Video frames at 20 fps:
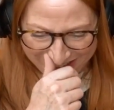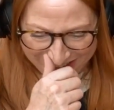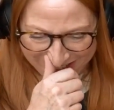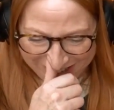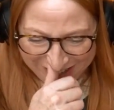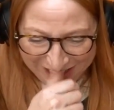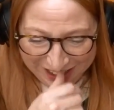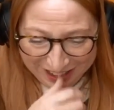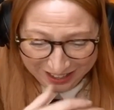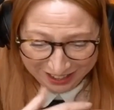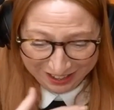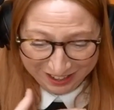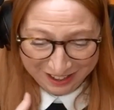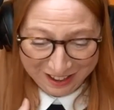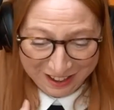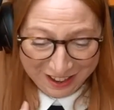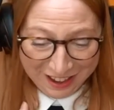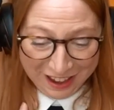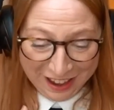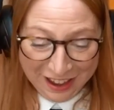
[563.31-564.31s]

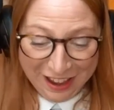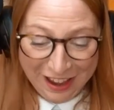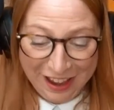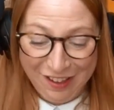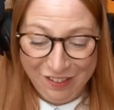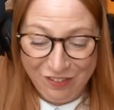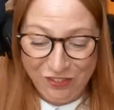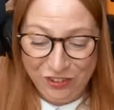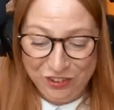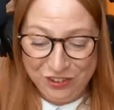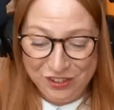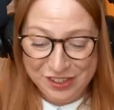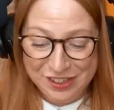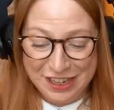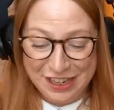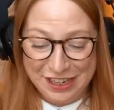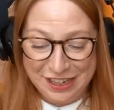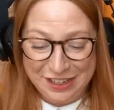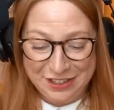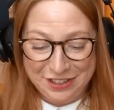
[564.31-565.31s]
If your
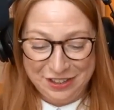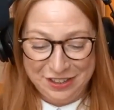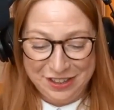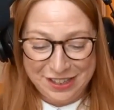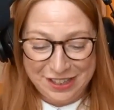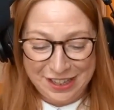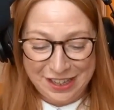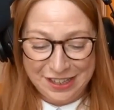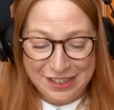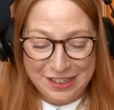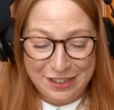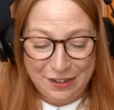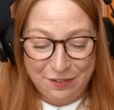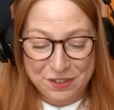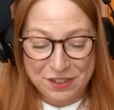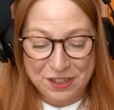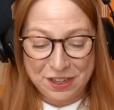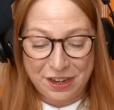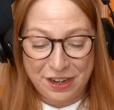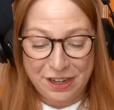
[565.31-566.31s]
skin is on the
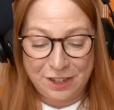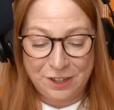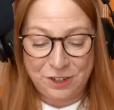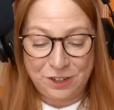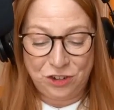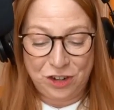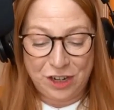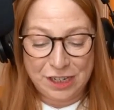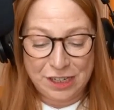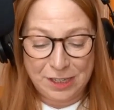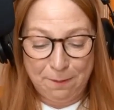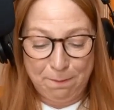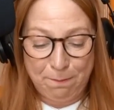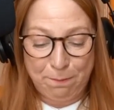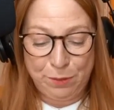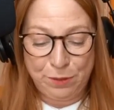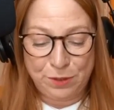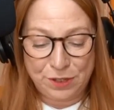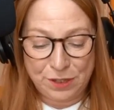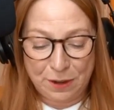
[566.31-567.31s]
sensitive side, try
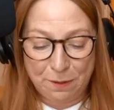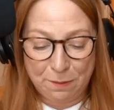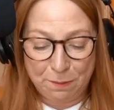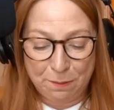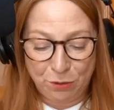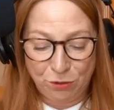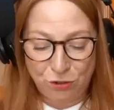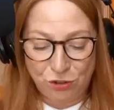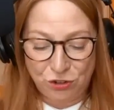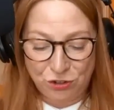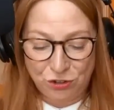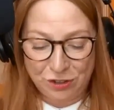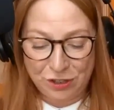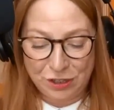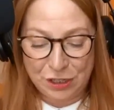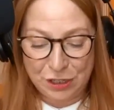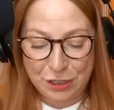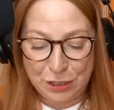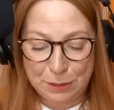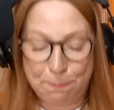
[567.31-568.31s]
Simple Soap or
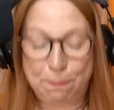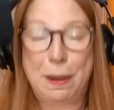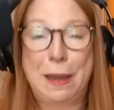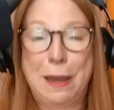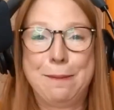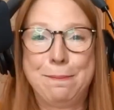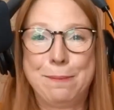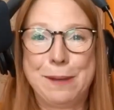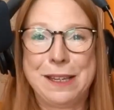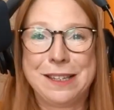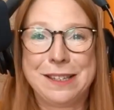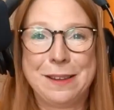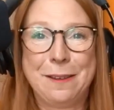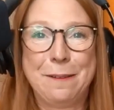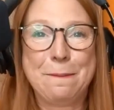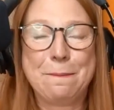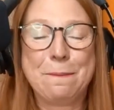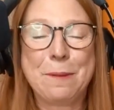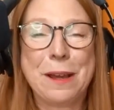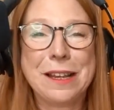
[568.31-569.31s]
Johnson's Baby
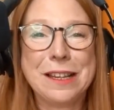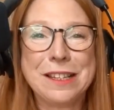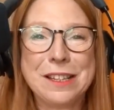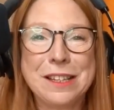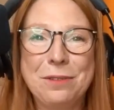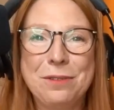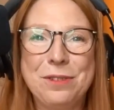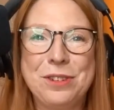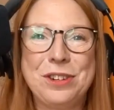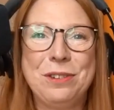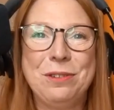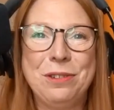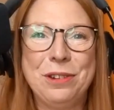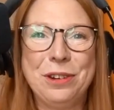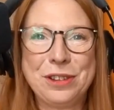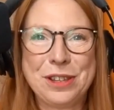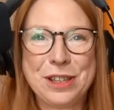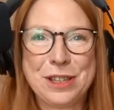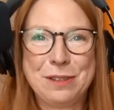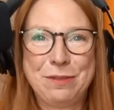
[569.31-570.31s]
Soap. I told you,
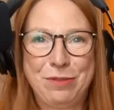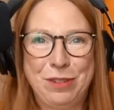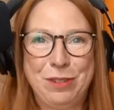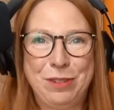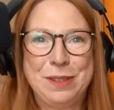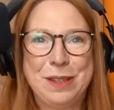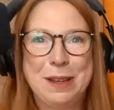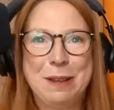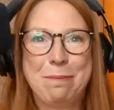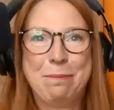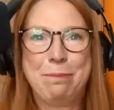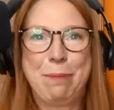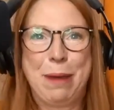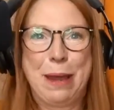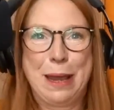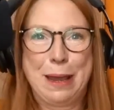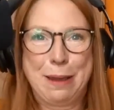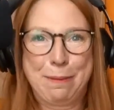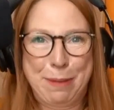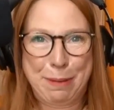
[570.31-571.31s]
lots of using
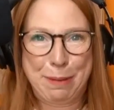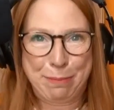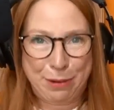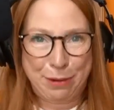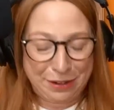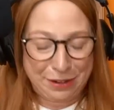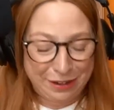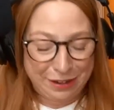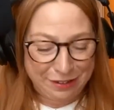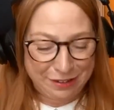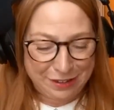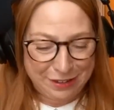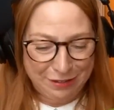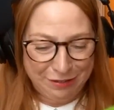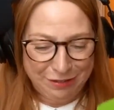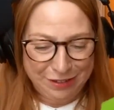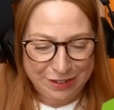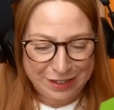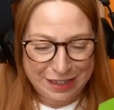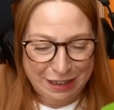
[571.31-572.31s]
baby products
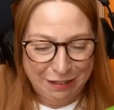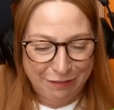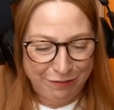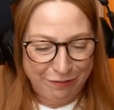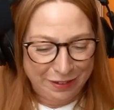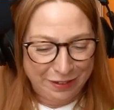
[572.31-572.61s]
on yourself.